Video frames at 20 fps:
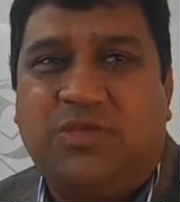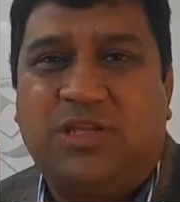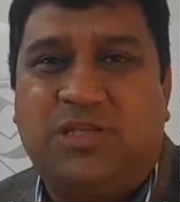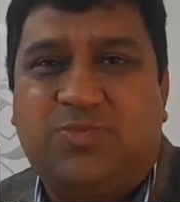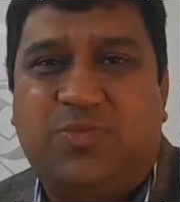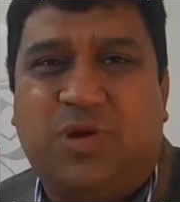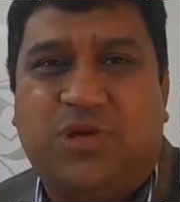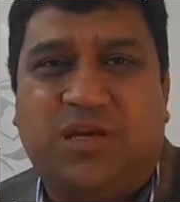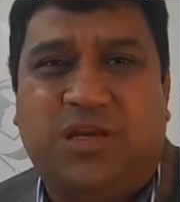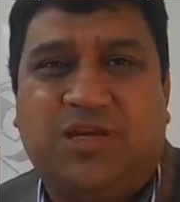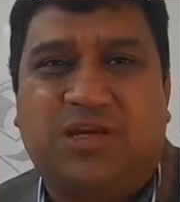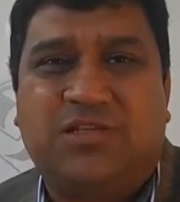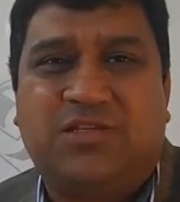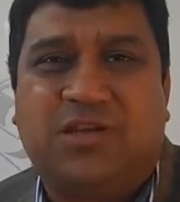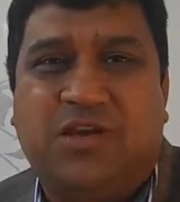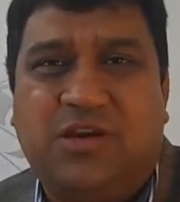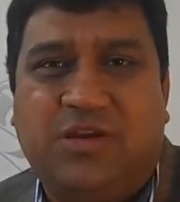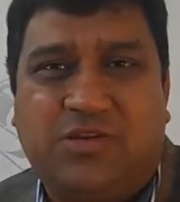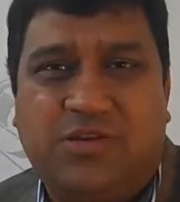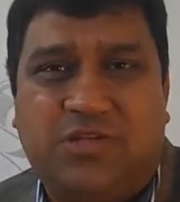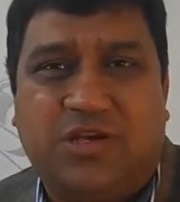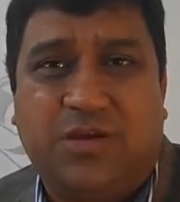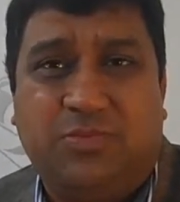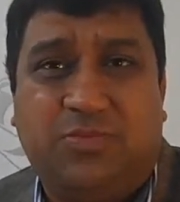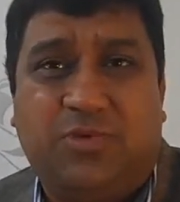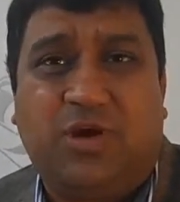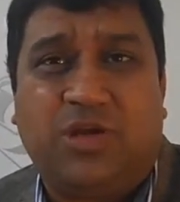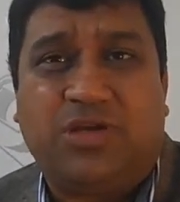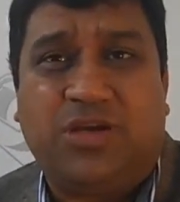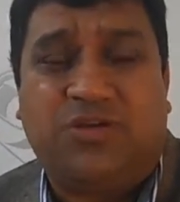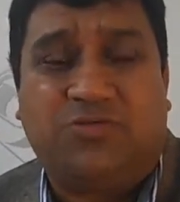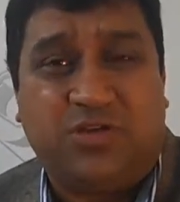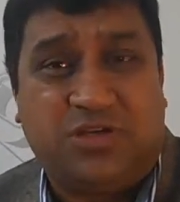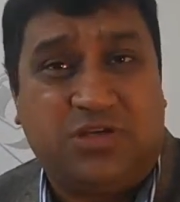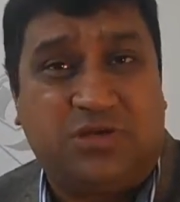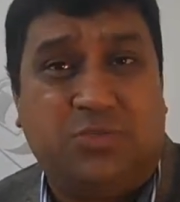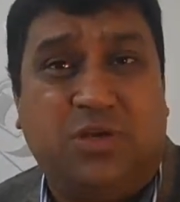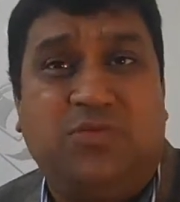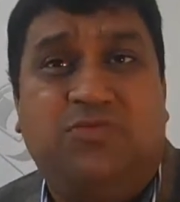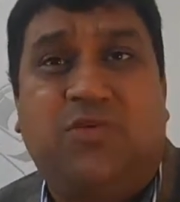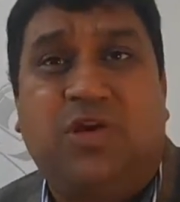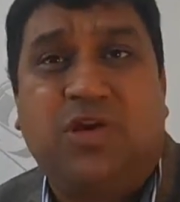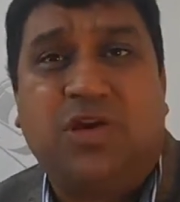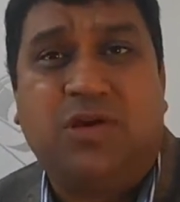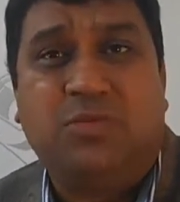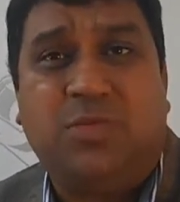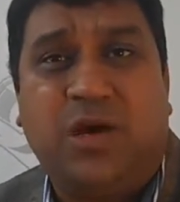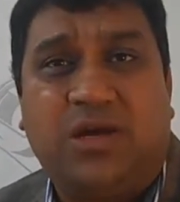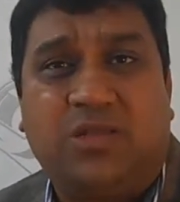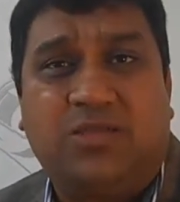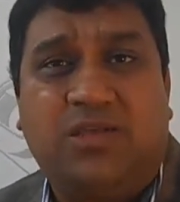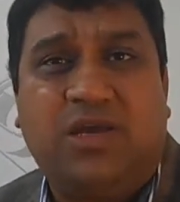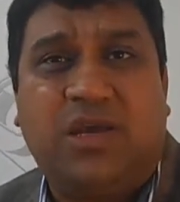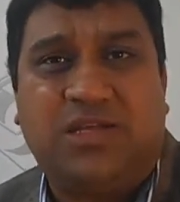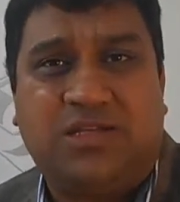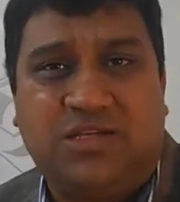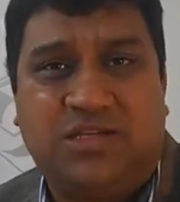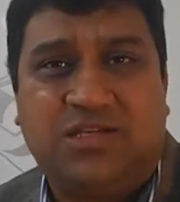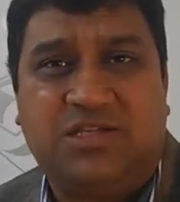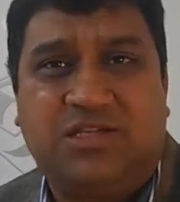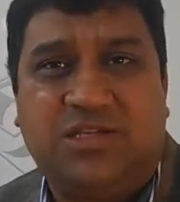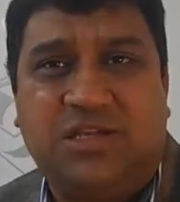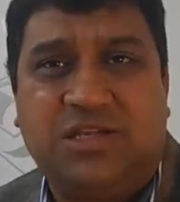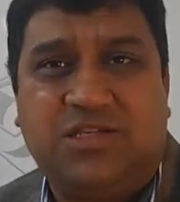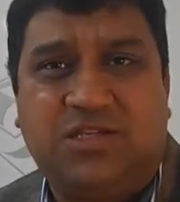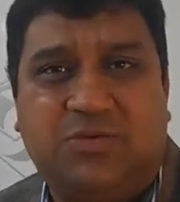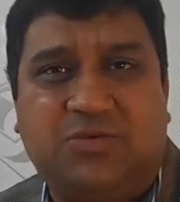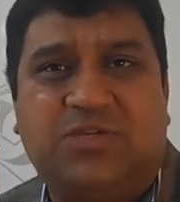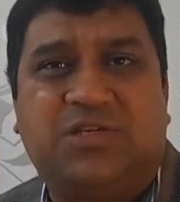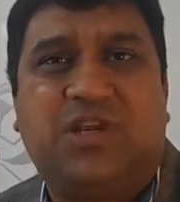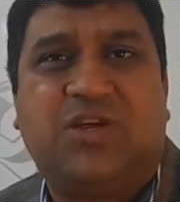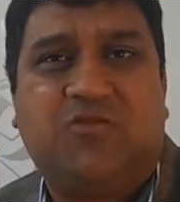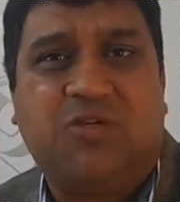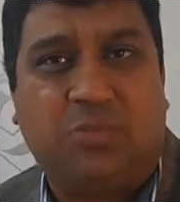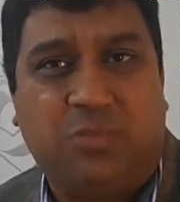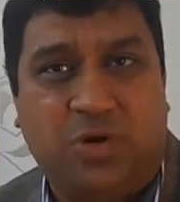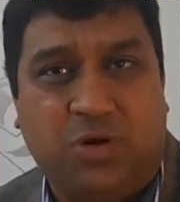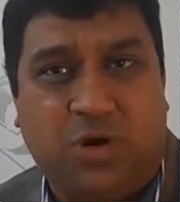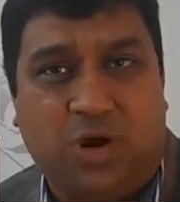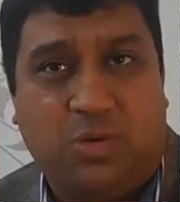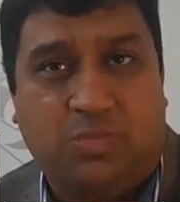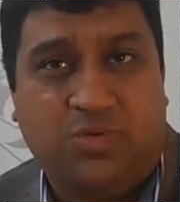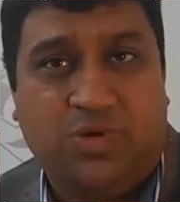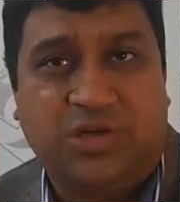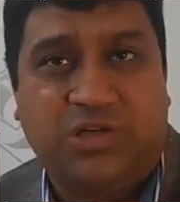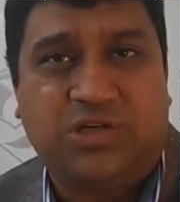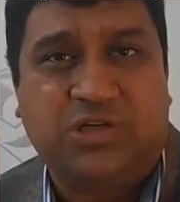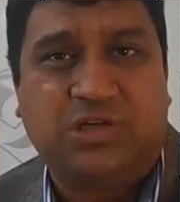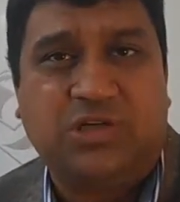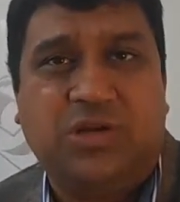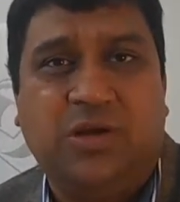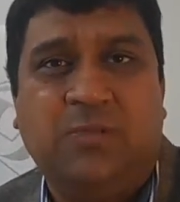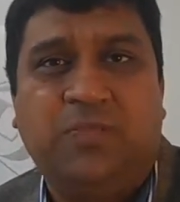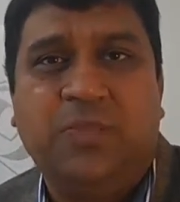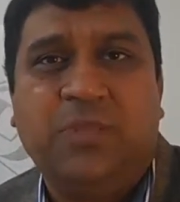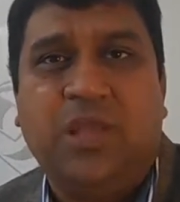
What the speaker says: this project is an interesting project, which has been funded by the SDC, Swiss Development Corporation.